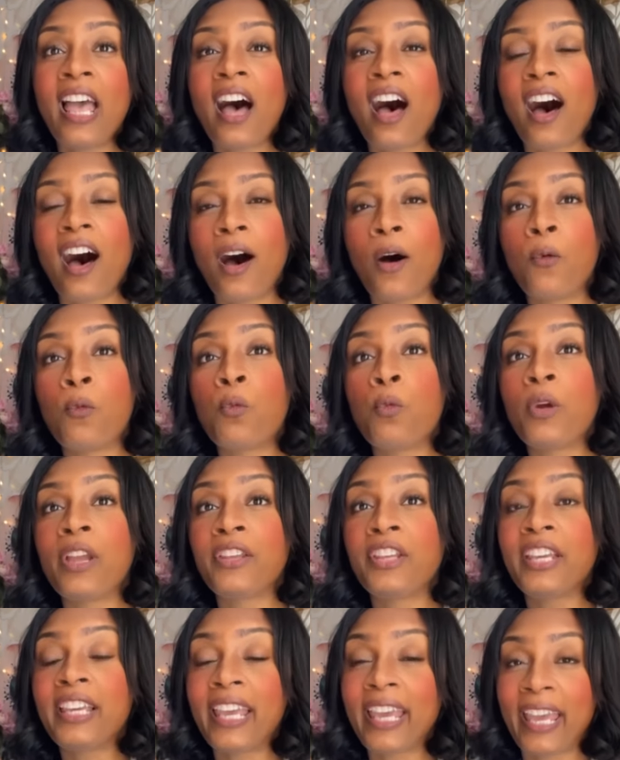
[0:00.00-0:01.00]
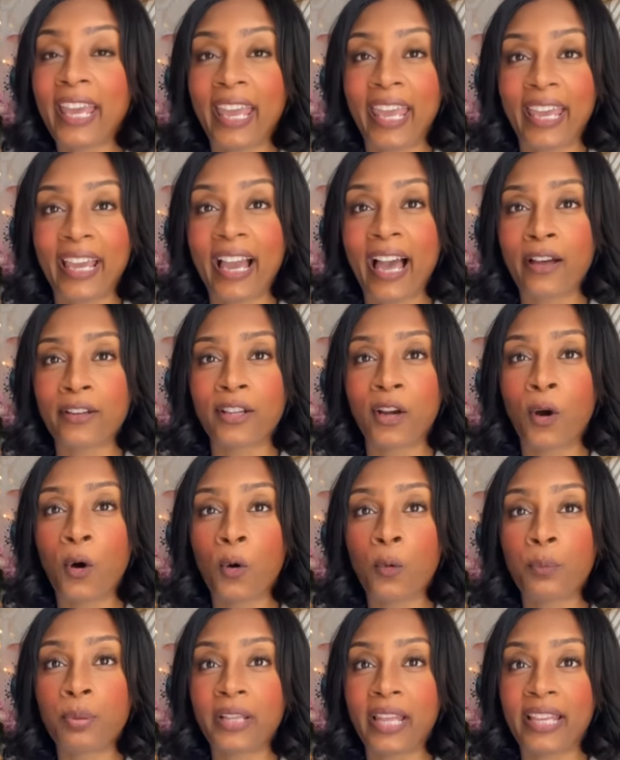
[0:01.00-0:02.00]
Um, you can't hang out in
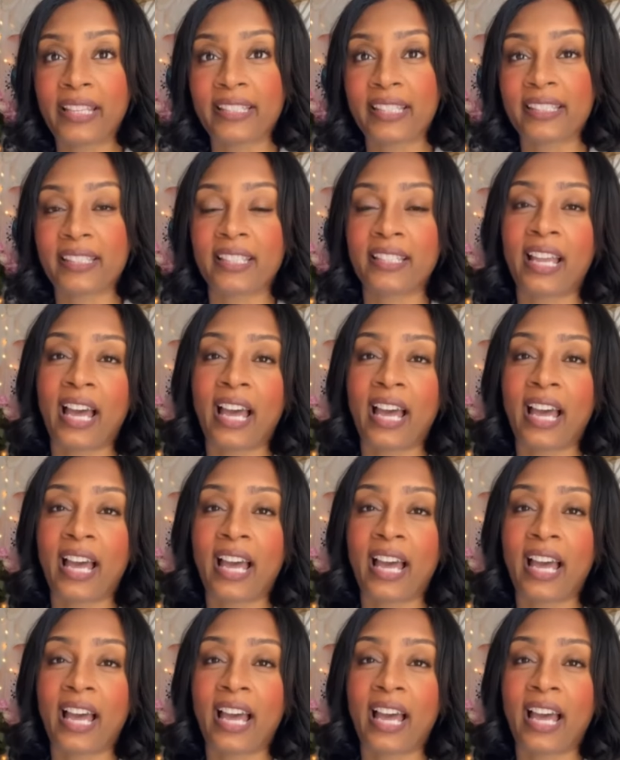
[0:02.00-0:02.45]
old places and